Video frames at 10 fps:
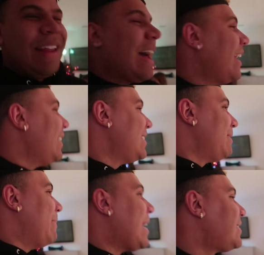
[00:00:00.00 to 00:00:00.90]
That is
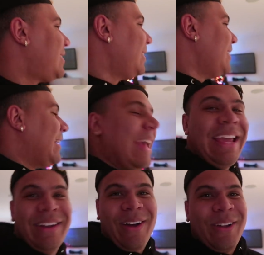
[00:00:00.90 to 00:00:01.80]
the best
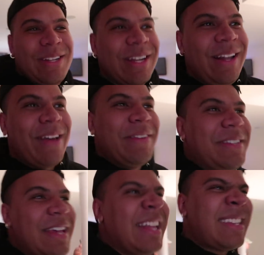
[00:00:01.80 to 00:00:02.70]

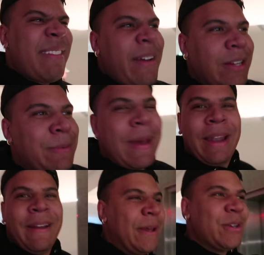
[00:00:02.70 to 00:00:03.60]
$8.11 I've ever
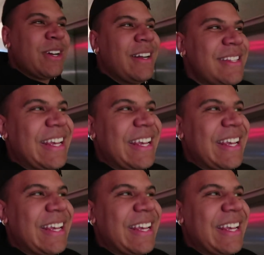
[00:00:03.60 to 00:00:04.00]
spent. It was on